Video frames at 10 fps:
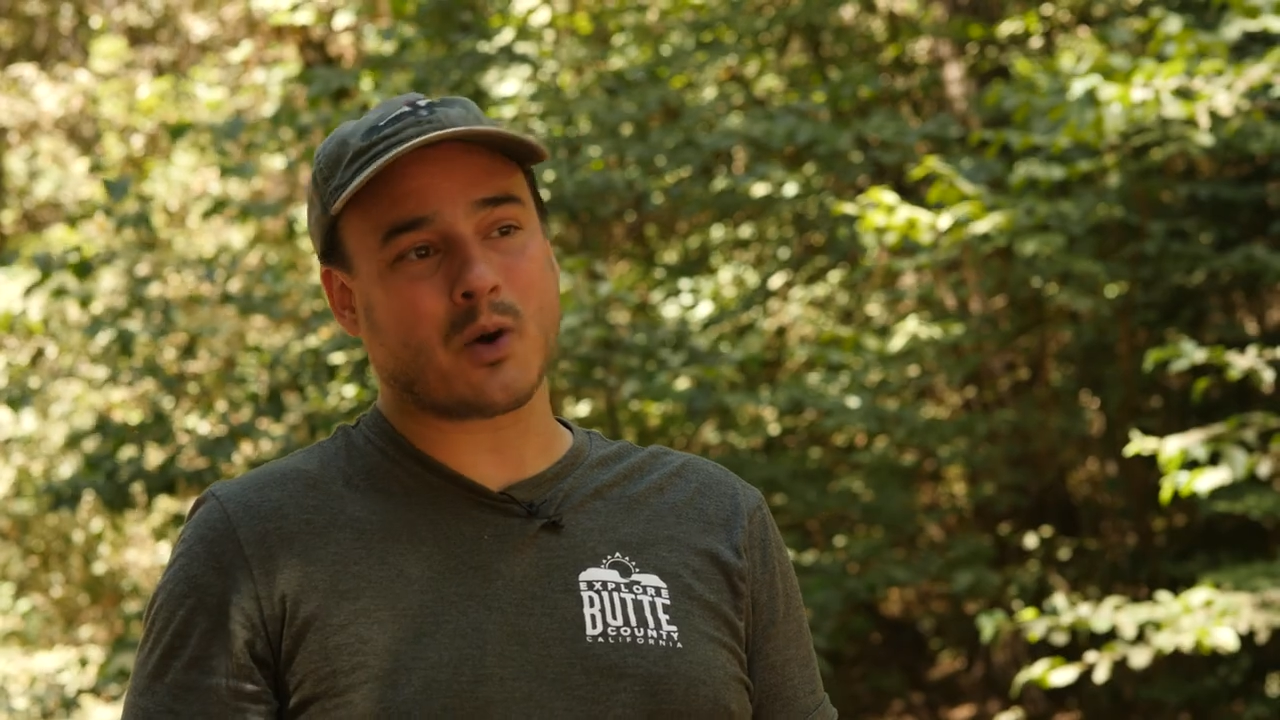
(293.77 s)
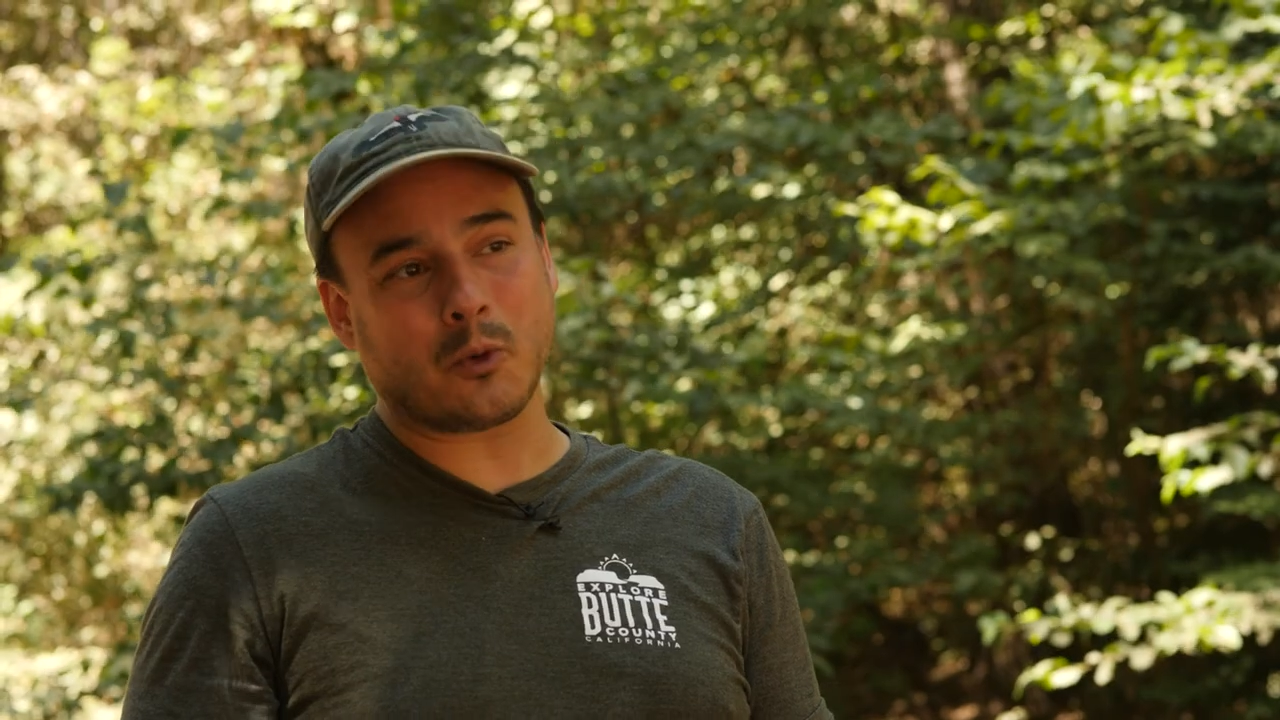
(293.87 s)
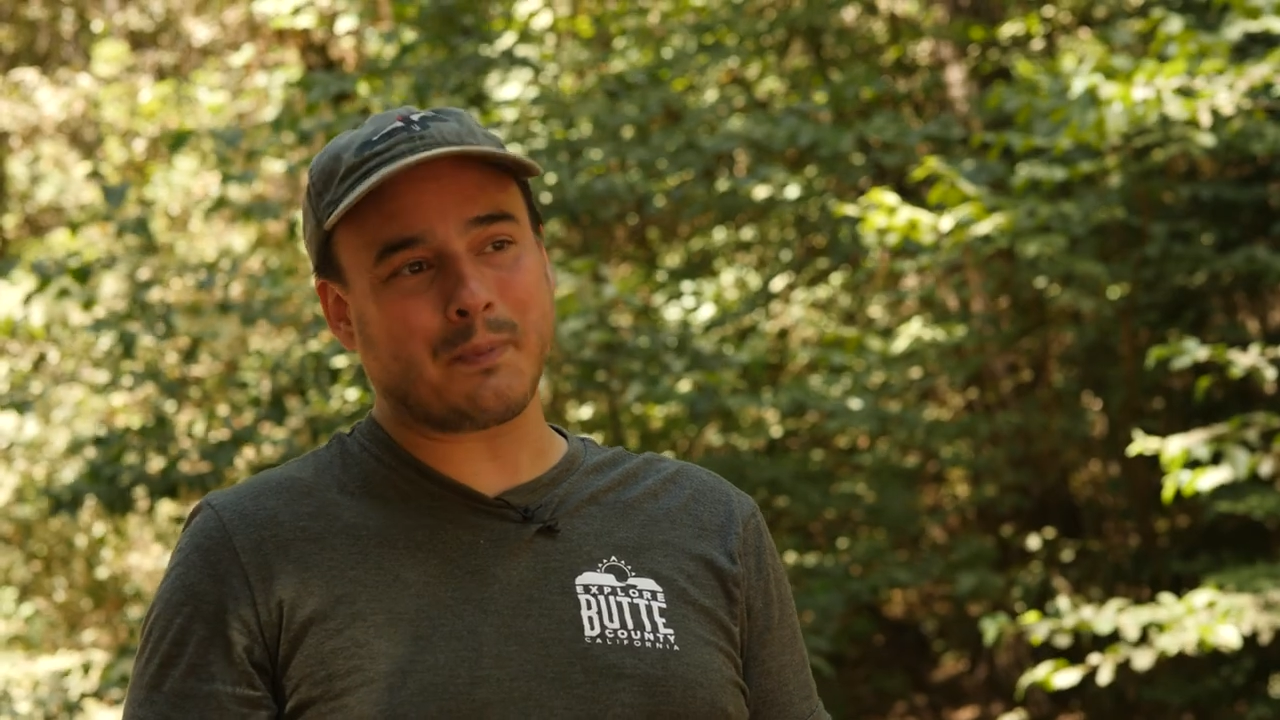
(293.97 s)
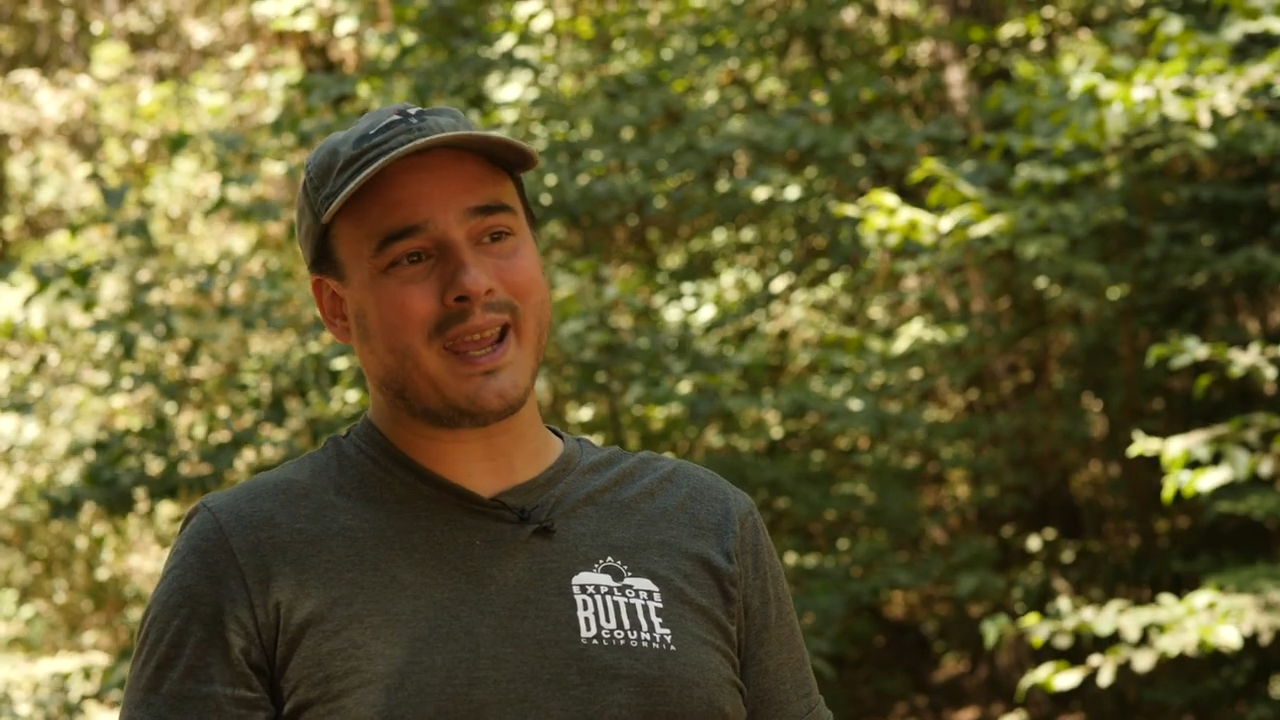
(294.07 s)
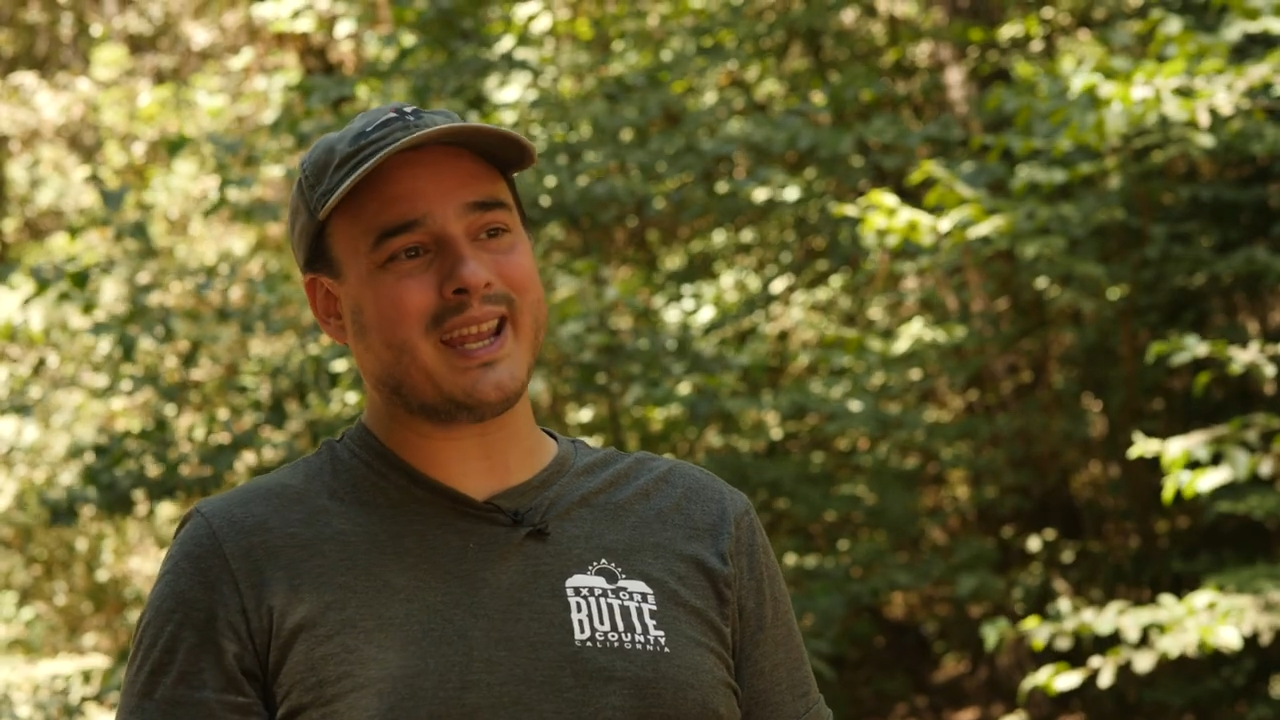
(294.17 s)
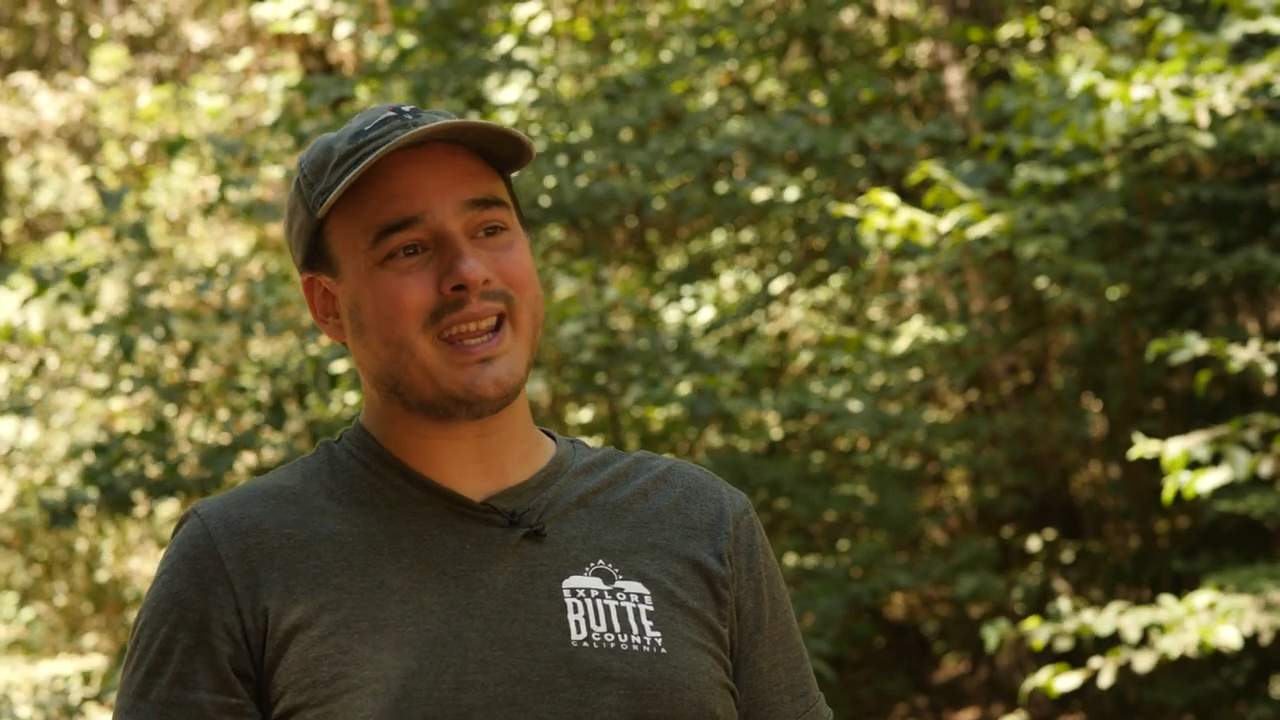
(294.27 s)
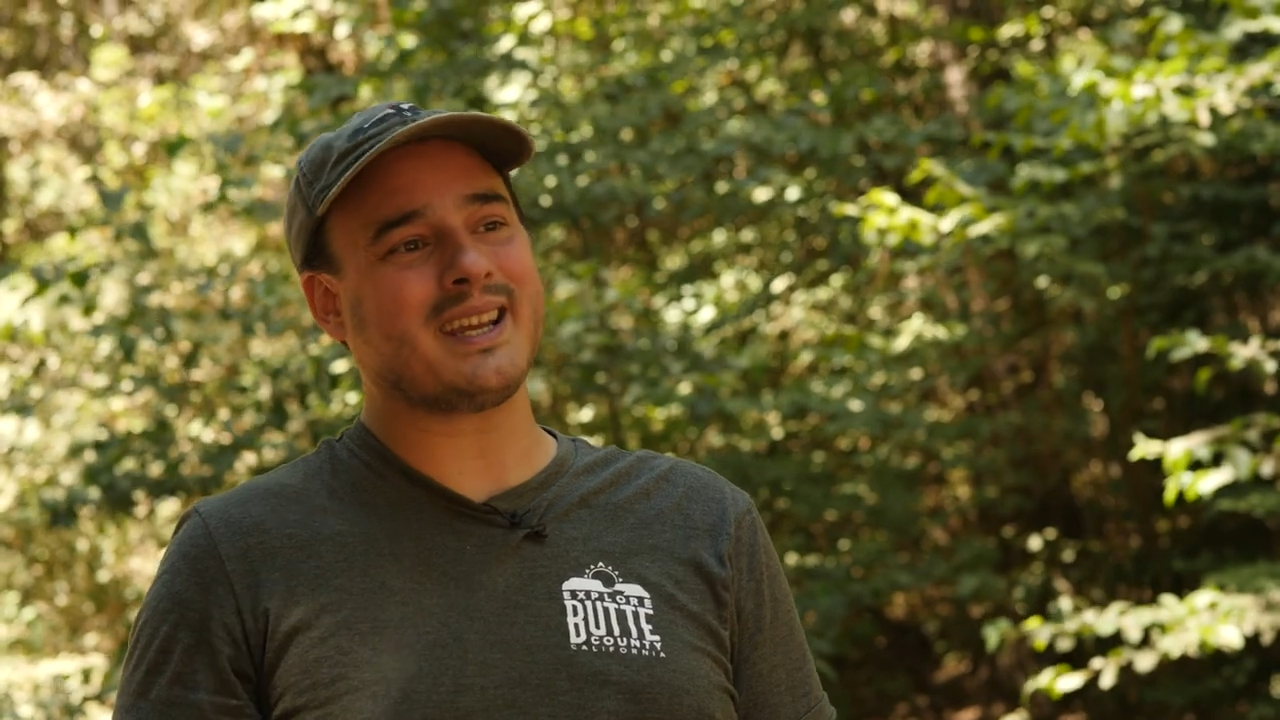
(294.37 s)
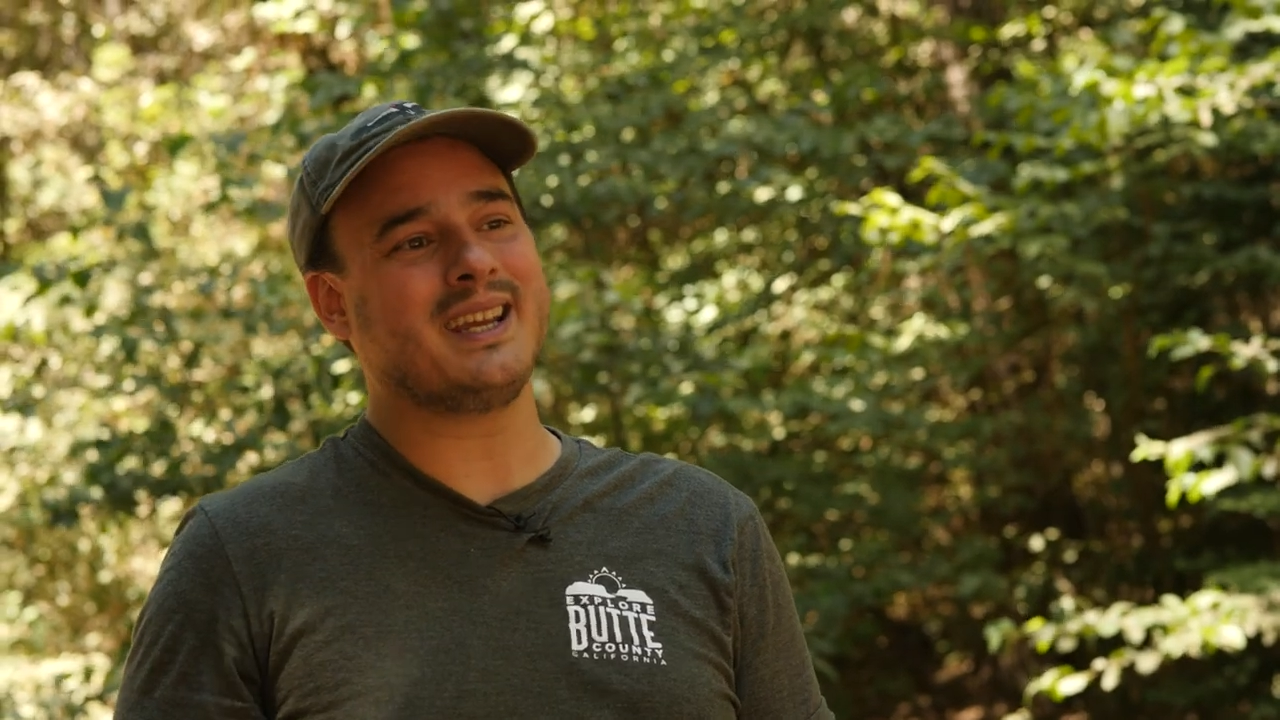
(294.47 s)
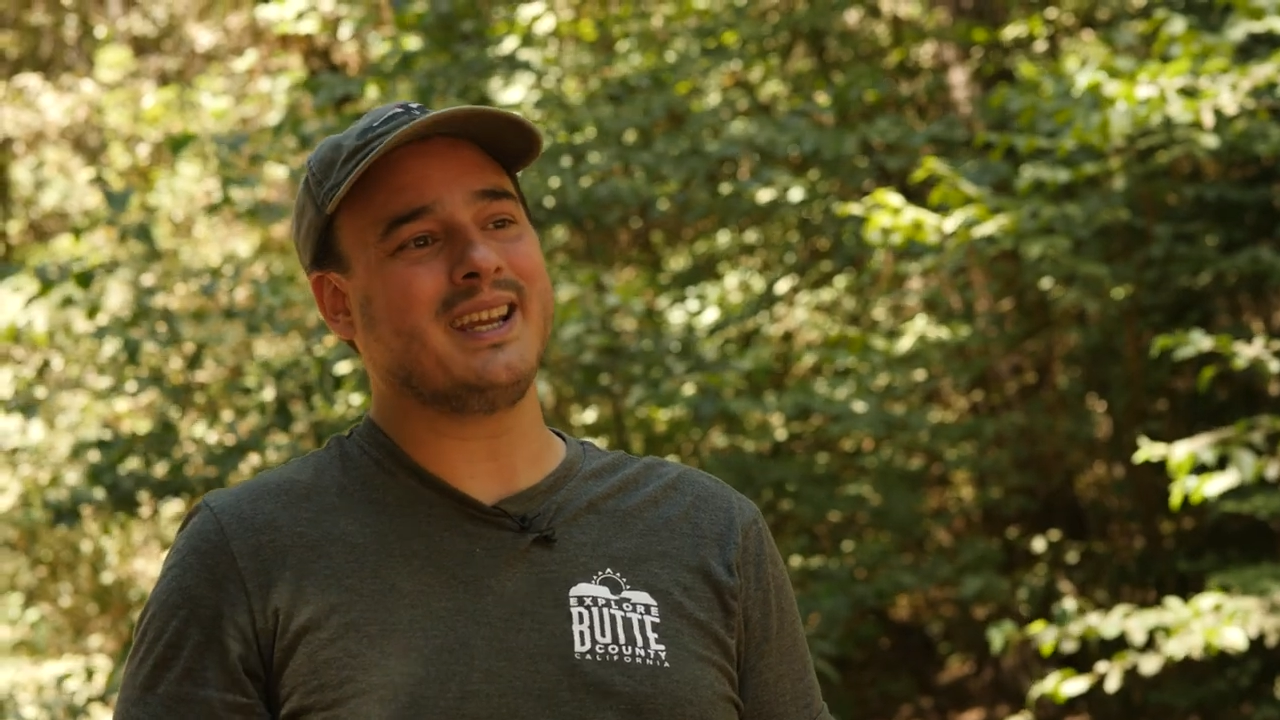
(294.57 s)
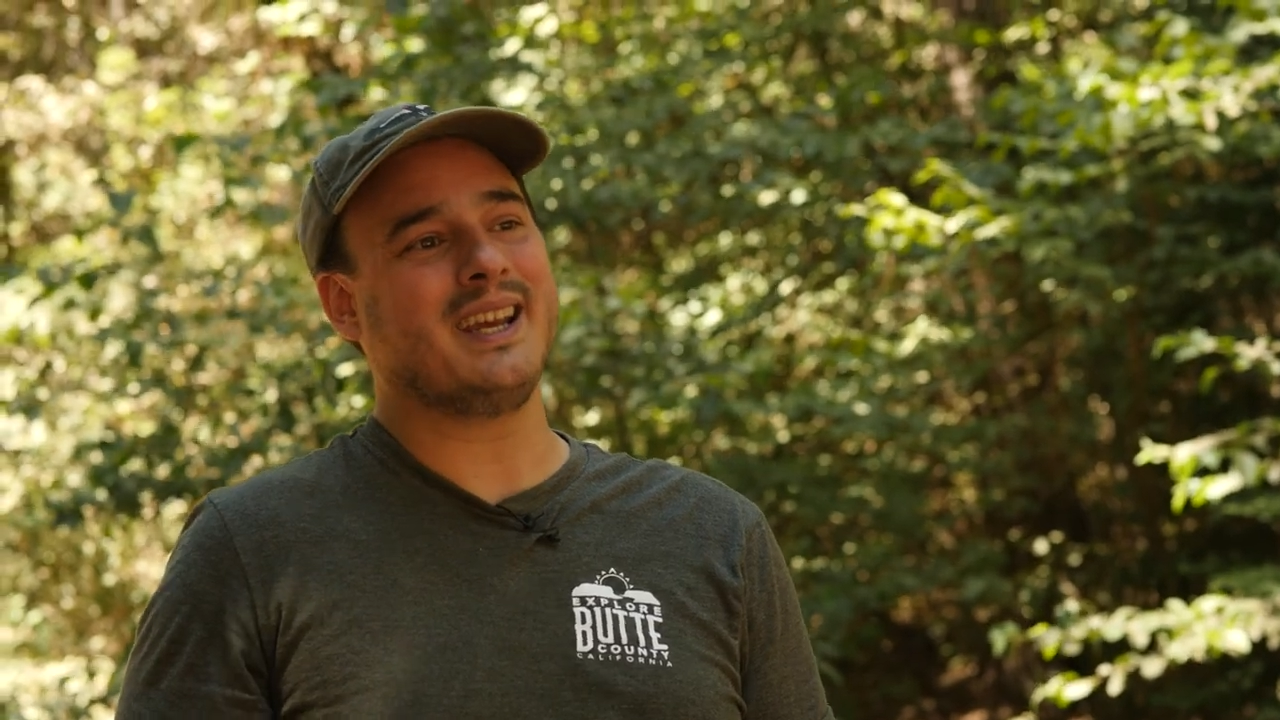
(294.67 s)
cold panning,